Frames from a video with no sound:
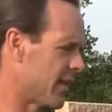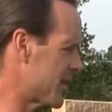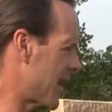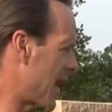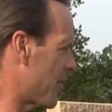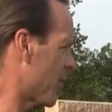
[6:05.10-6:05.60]
the
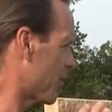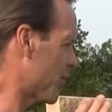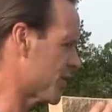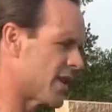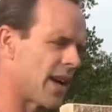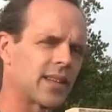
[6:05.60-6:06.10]
top
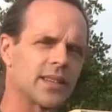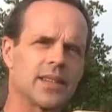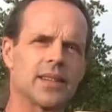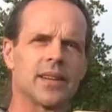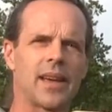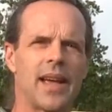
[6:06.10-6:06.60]

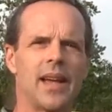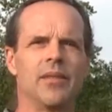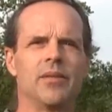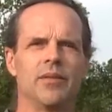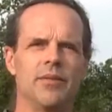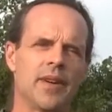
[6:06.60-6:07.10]
protected
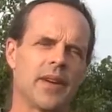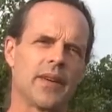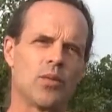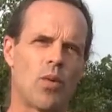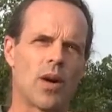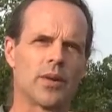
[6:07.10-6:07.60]
and
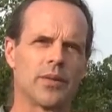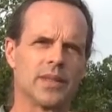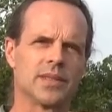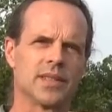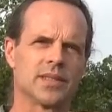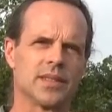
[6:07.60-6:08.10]
very water
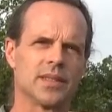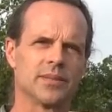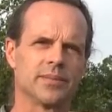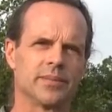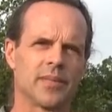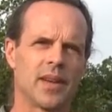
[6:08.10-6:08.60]
resistant.
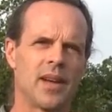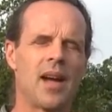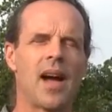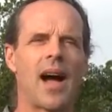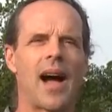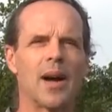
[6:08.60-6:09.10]

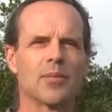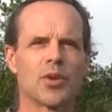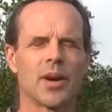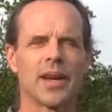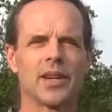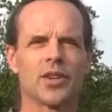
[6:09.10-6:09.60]
I'm
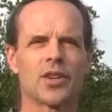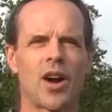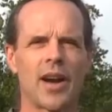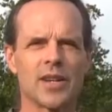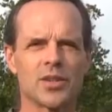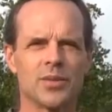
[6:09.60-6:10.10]
Greg, your
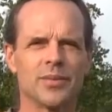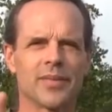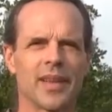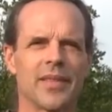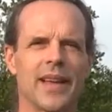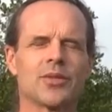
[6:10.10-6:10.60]
car angel.
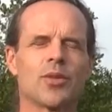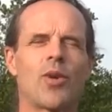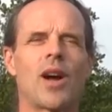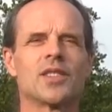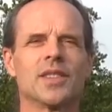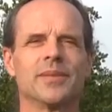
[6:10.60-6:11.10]
Thanks for
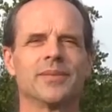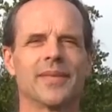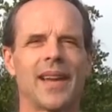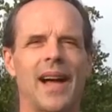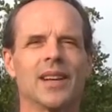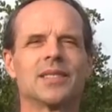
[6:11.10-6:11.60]
watching.
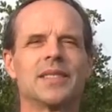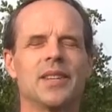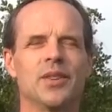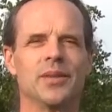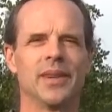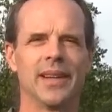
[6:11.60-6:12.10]
I'll see
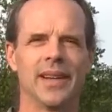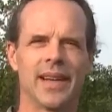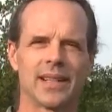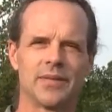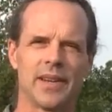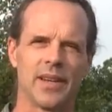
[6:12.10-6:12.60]
you in the
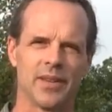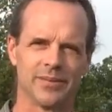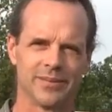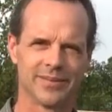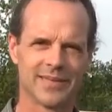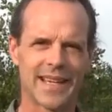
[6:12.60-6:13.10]
next video.
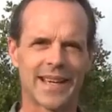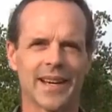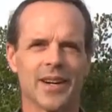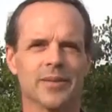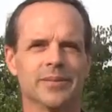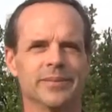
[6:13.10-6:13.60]
Take
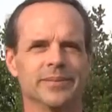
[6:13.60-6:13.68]
care.